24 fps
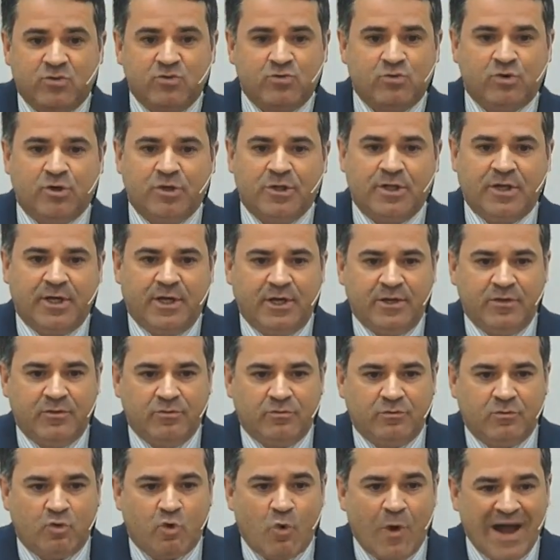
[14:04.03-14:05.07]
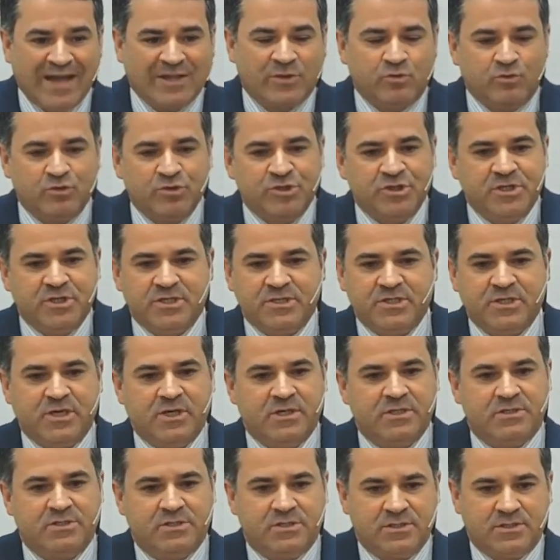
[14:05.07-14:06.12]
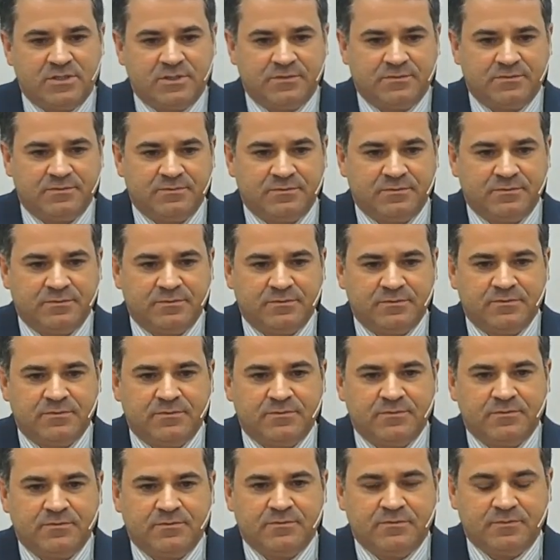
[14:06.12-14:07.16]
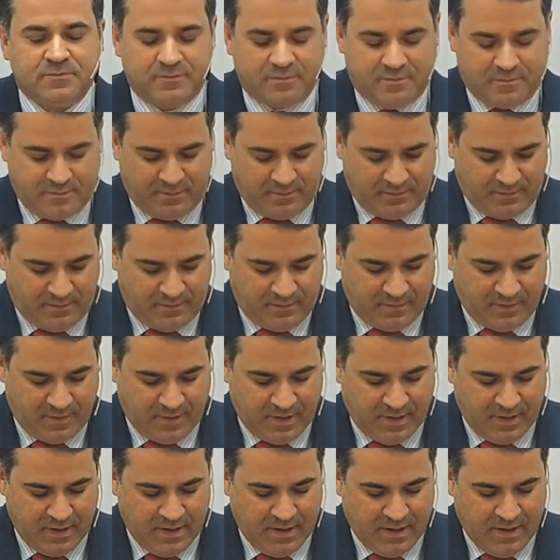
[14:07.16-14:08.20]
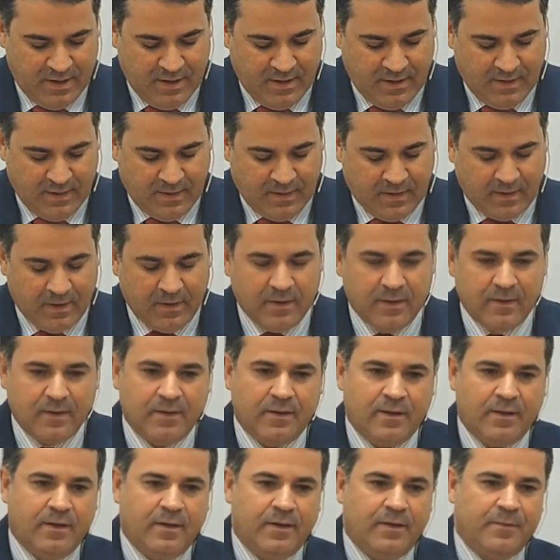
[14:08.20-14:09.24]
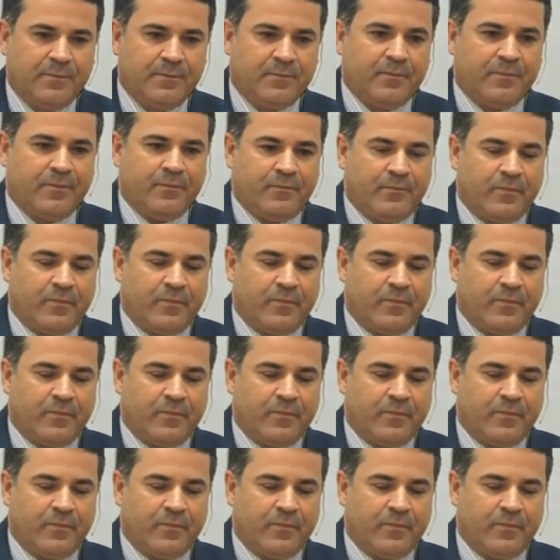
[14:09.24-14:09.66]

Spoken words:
need to have that intimacy with the Lamb. For 44 anos.